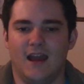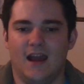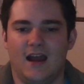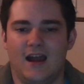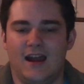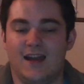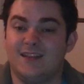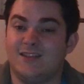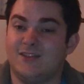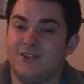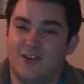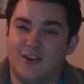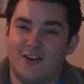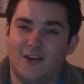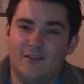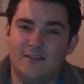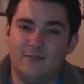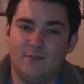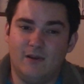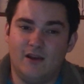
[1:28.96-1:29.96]
Uh, it's not
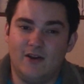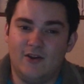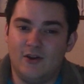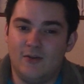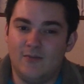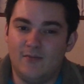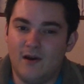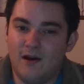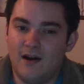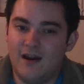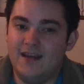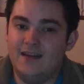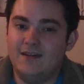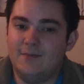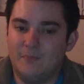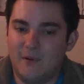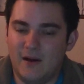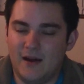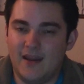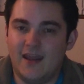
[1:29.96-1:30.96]
going to blow your mind,
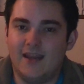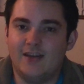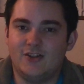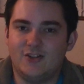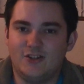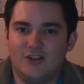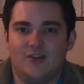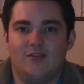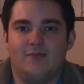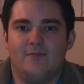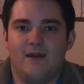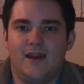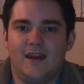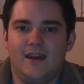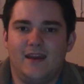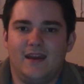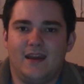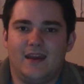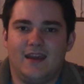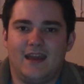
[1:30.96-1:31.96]
but it should
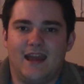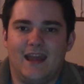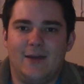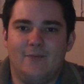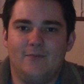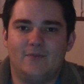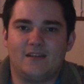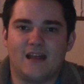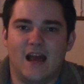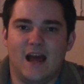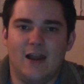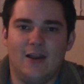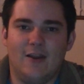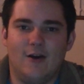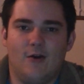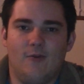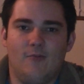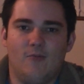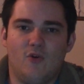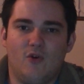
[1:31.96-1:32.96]
make games a
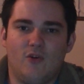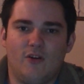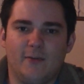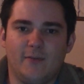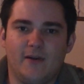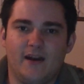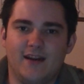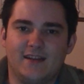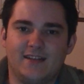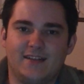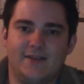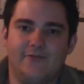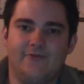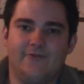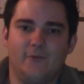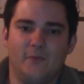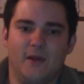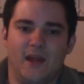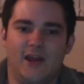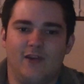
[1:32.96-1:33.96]
lot more immersive
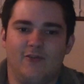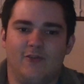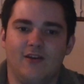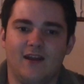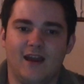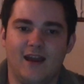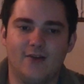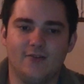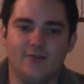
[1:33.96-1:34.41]
from here on